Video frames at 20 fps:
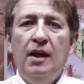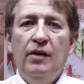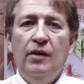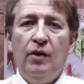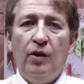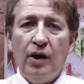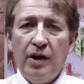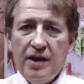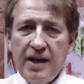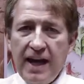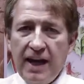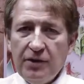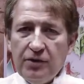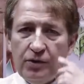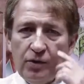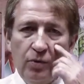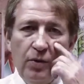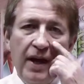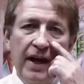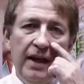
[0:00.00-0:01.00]
There are
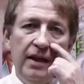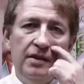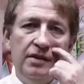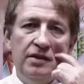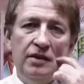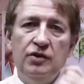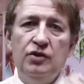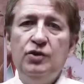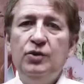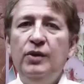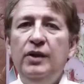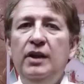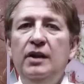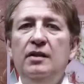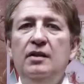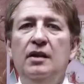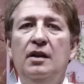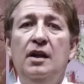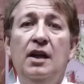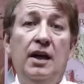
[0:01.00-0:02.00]
natural ways to
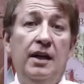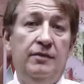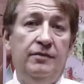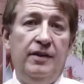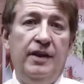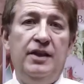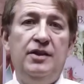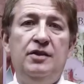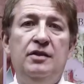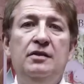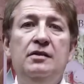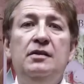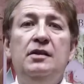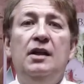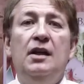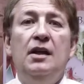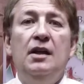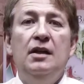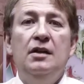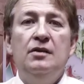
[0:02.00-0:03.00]
treat hot flashes.
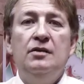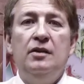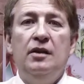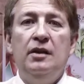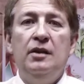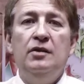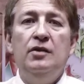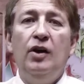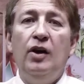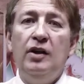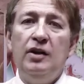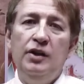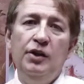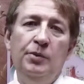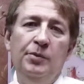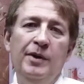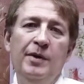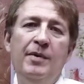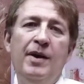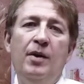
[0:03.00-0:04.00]
So I'm going to talk a
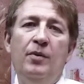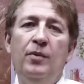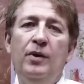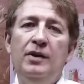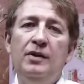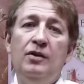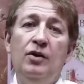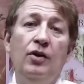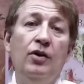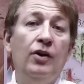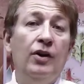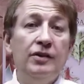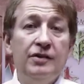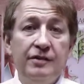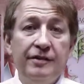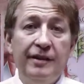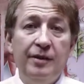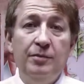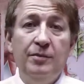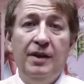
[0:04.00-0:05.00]
little bit about what
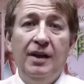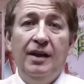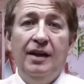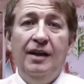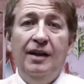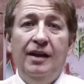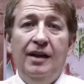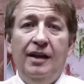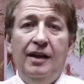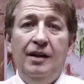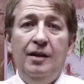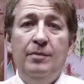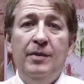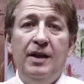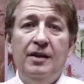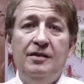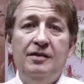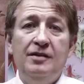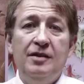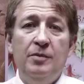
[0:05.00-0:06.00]
causes them and
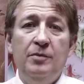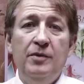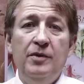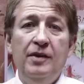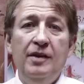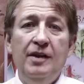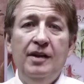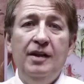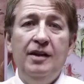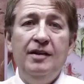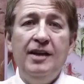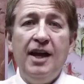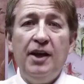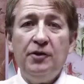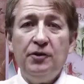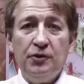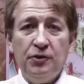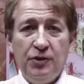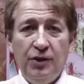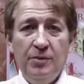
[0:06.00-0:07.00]
about some of the
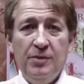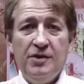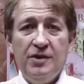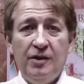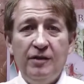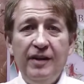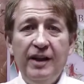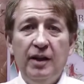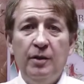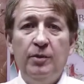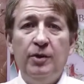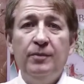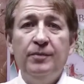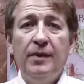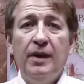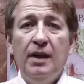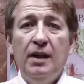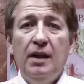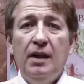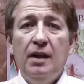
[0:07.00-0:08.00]
natural treatments that are available.